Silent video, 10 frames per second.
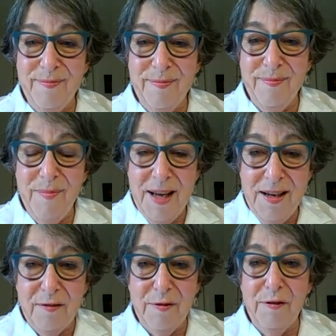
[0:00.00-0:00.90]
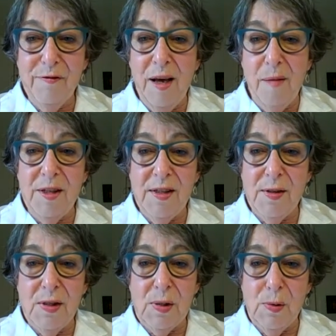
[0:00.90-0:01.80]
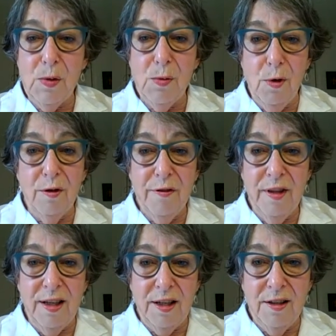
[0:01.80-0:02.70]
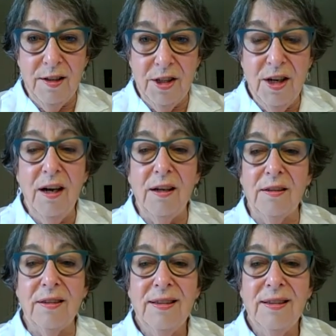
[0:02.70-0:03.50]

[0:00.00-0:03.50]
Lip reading: many of the families in the schools want for their child.